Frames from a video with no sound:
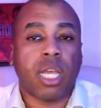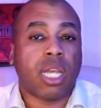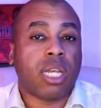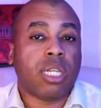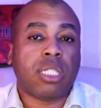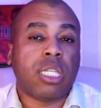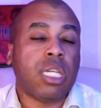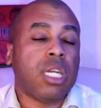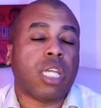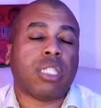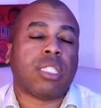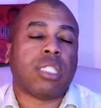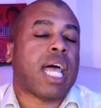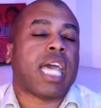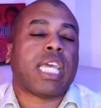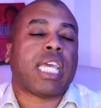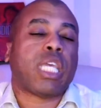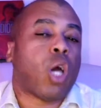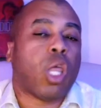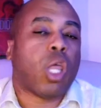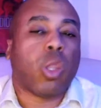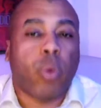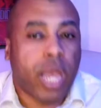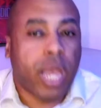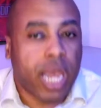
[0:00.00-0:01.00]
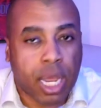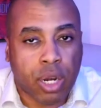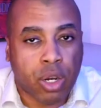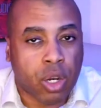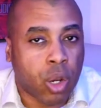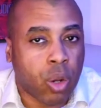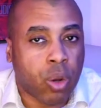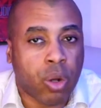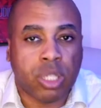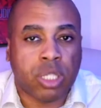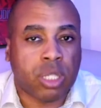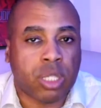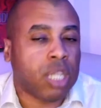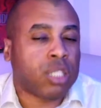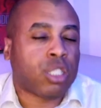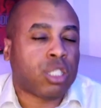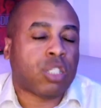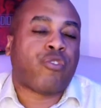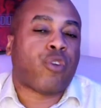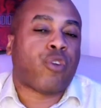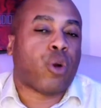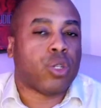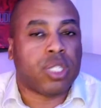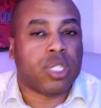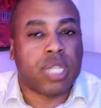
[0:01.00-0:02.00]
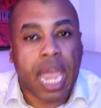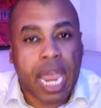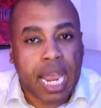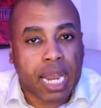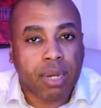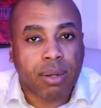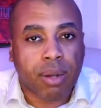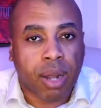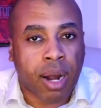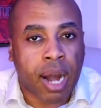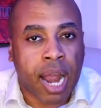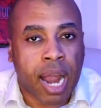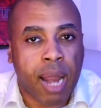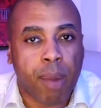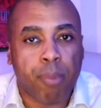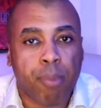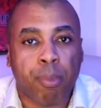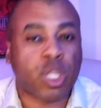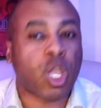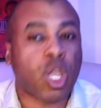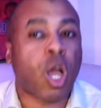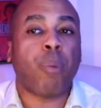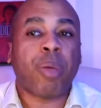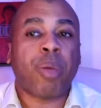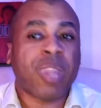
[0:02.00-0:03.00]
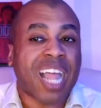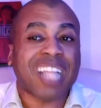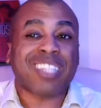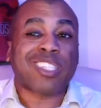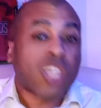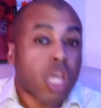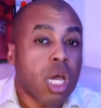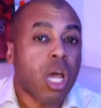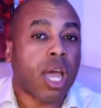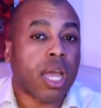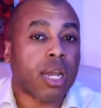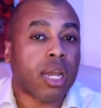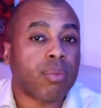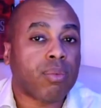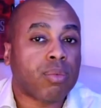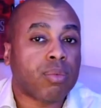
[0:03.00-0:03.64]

She doesn't like you all the way in, dude. It's the first date, all right? But that's good.